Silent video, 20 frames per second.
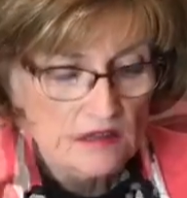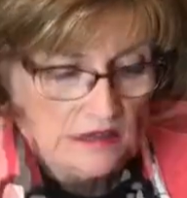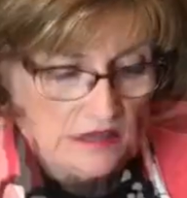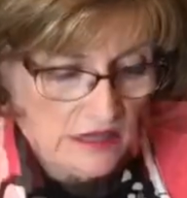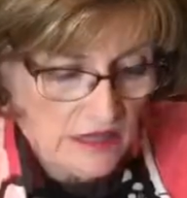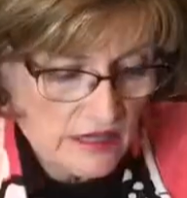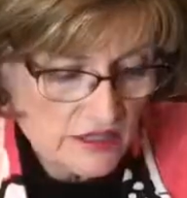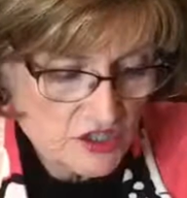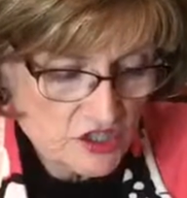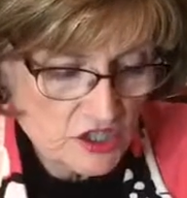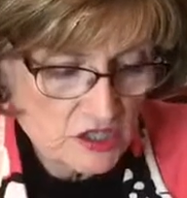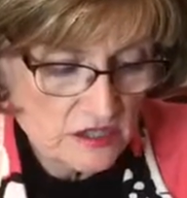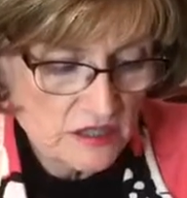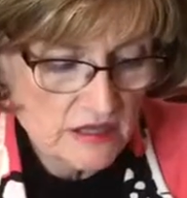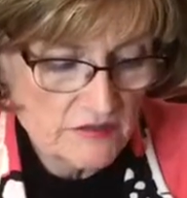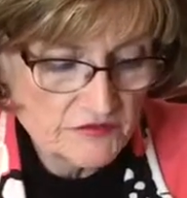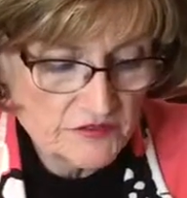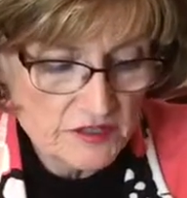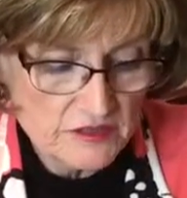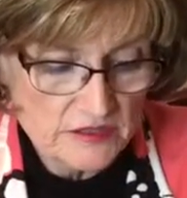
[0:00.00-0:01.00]
Yeah, I should have
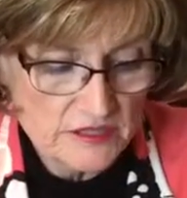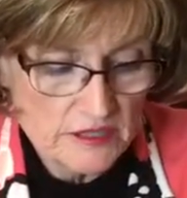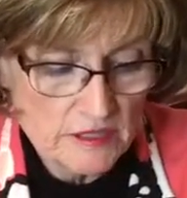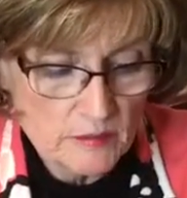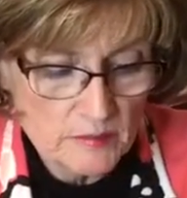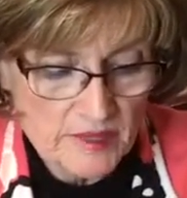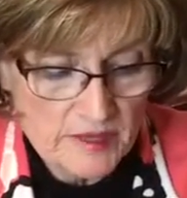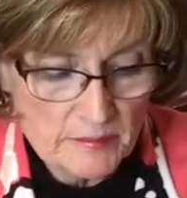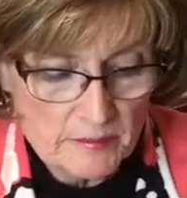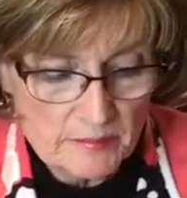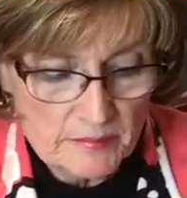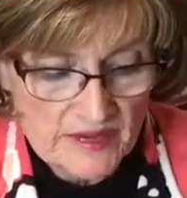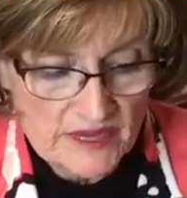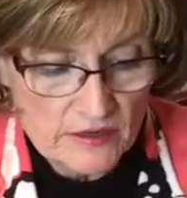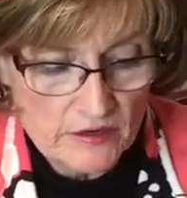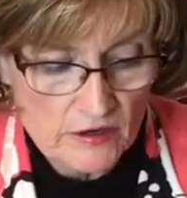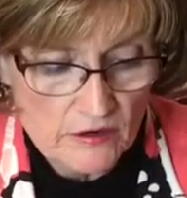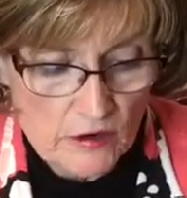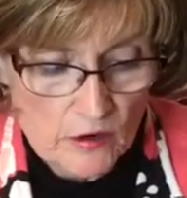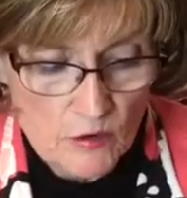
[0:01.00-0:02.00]
left a little bit
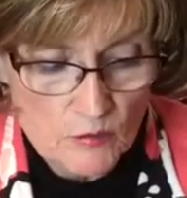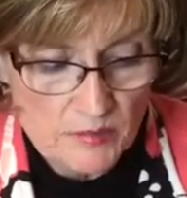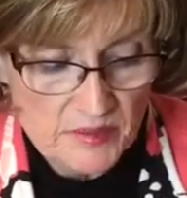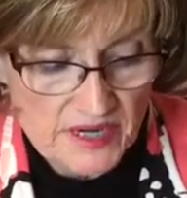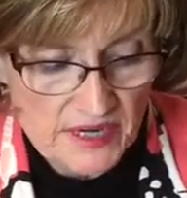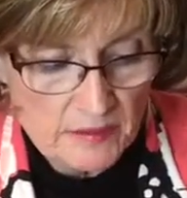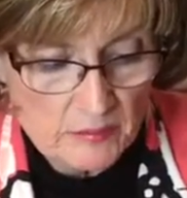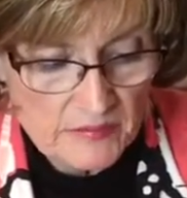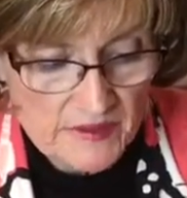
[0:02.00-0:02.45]
bigger opening,